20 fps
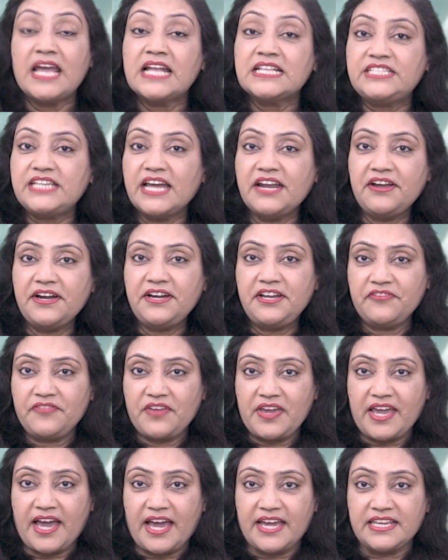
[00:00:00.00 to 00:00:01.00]
Generative
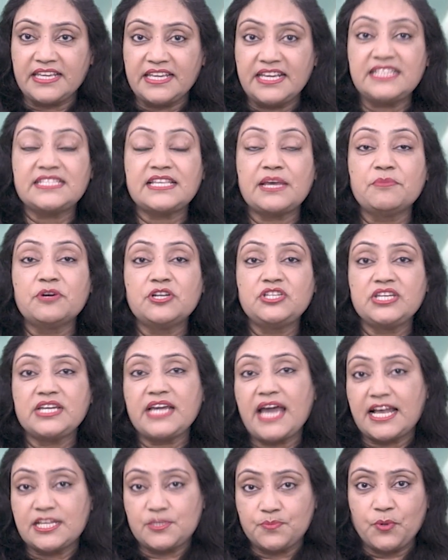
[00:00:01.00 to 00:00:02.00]
AI is emerging
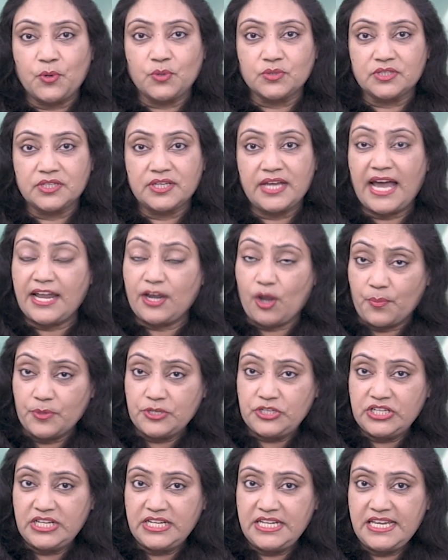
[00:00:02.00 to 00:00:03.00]
as both an
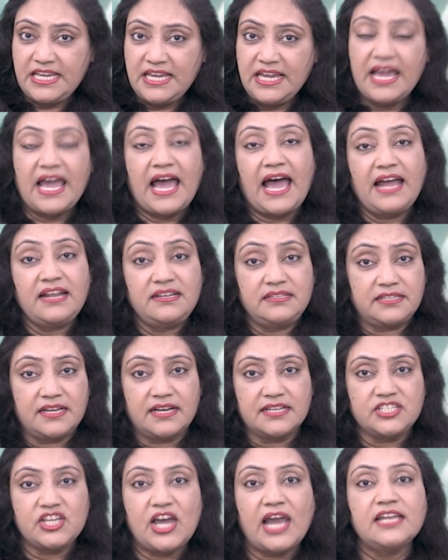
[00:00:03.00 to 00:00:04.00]
opportunity and
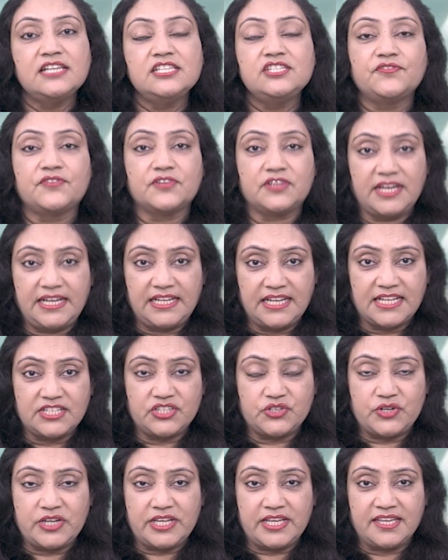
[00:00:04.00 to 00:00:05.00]
a challenge for the
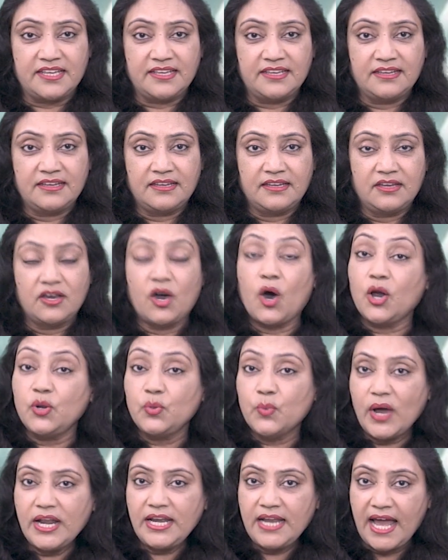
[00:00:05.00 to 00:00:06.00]
industry. On
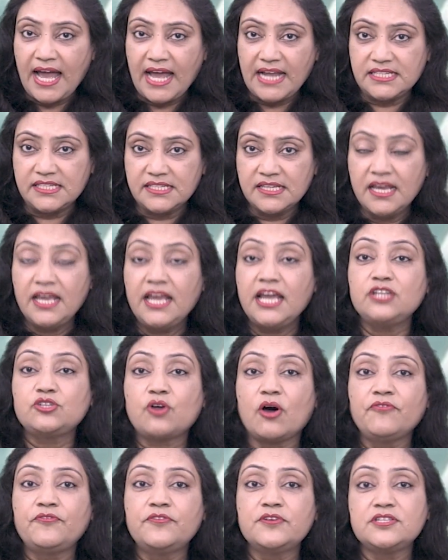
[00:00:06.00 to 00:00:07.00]
one hand, it
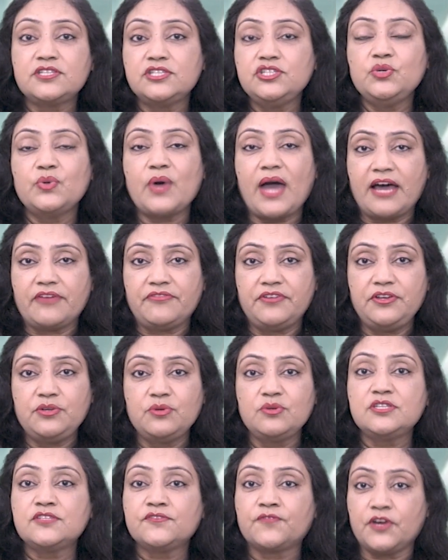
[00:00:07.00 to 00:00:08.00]
offers new
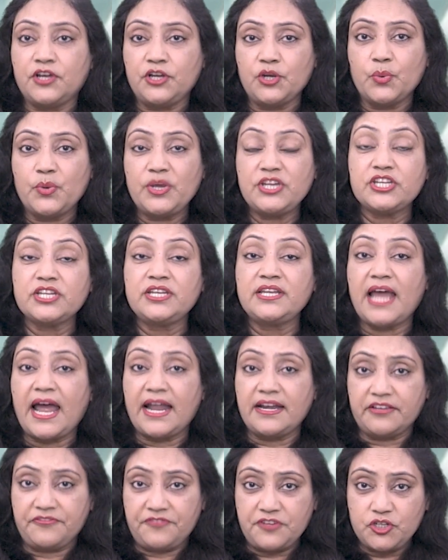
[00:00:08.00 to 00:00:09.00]
avenues for innovation
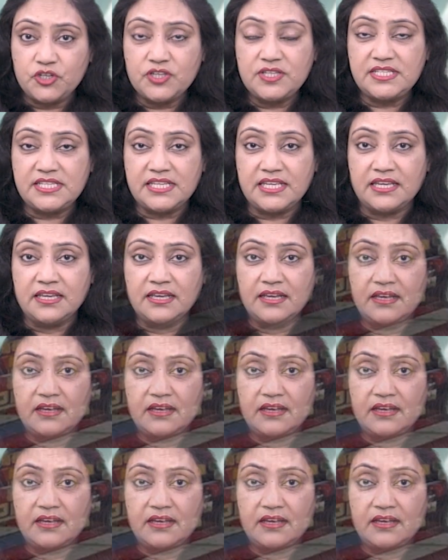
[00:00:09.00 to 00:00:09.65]
and efficiency.